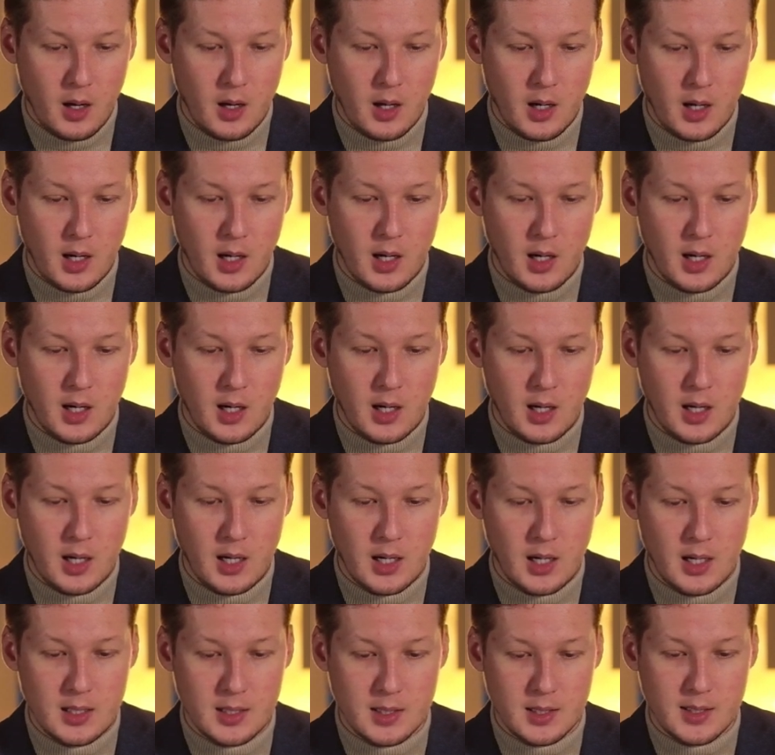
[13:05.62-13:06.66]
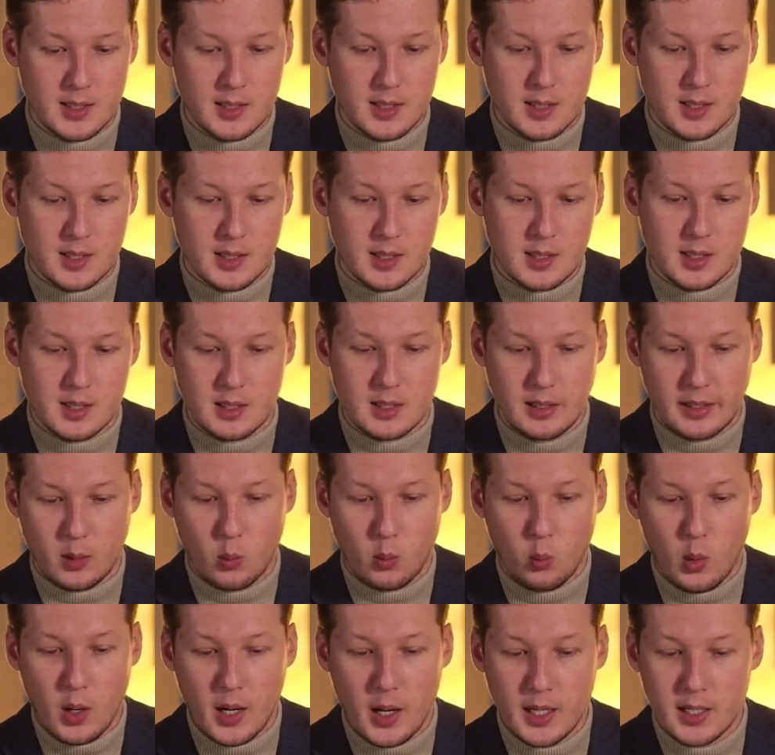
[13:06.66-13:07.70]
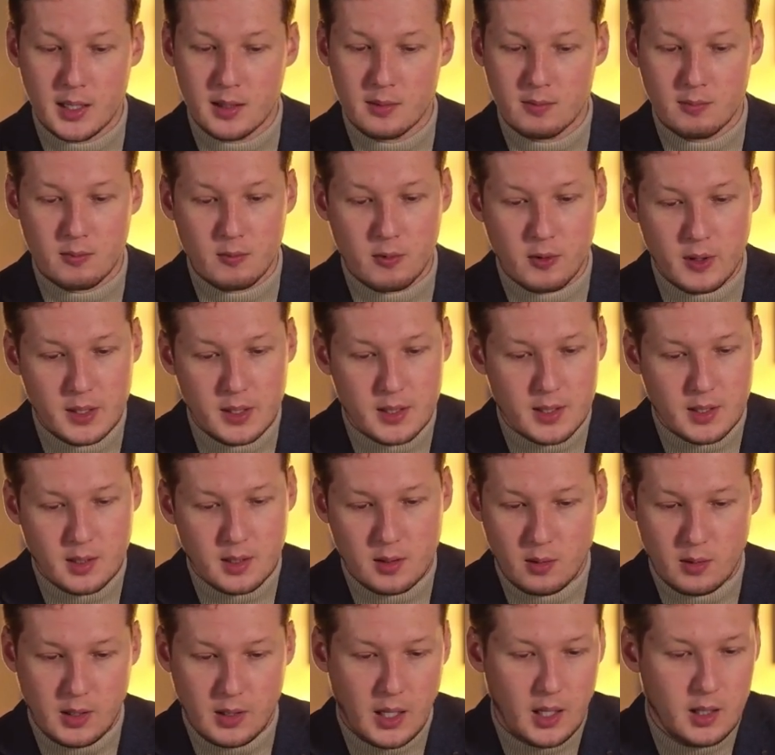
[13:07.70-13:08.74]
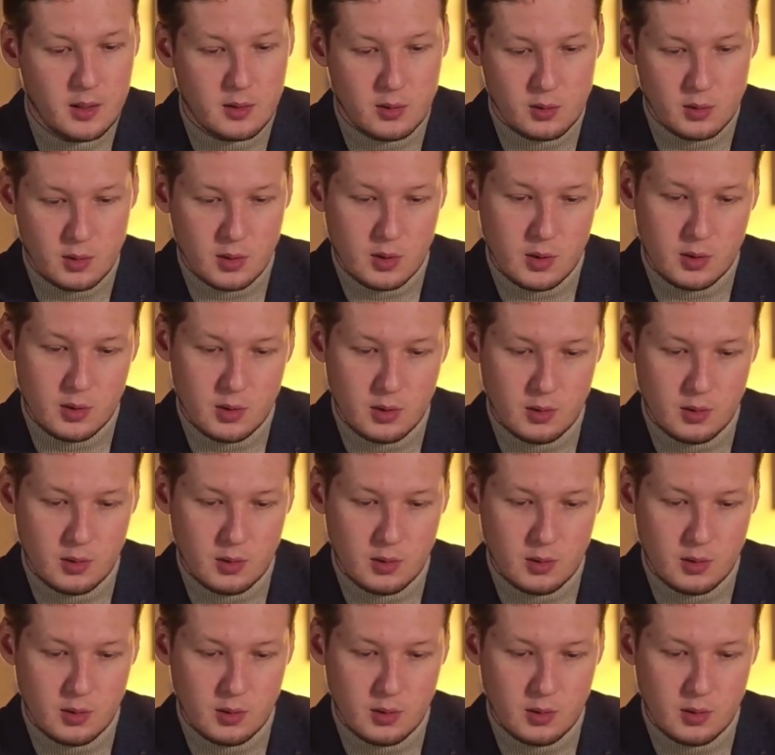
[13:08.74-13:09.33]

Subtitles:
1 risk, okay, to